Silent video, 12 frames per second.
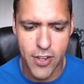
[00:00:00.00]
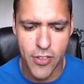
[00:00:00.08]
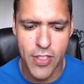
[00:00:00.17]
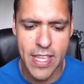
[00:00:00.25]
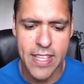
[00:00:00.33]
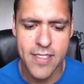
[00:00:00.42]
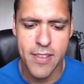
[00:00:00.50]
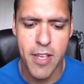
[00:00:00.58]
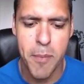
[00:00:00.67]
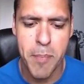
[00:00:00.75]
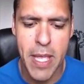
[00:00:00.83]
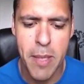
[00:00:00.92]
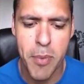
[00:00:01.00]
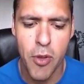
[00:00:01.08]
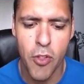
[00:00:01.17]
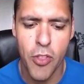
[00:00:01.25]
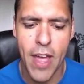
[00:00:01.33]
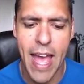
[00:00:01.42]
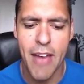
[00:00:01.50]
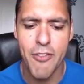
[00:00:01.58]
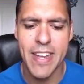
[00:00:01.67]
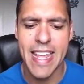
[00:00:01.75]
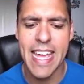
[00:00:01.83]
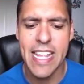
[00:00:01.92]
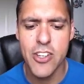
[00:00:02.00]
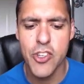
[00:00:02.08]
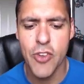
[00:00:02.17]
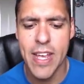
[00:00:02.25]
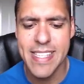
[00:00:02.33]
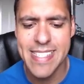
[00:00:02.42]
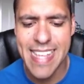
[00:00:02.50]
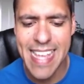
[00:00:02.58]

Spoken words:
these are people that have an interest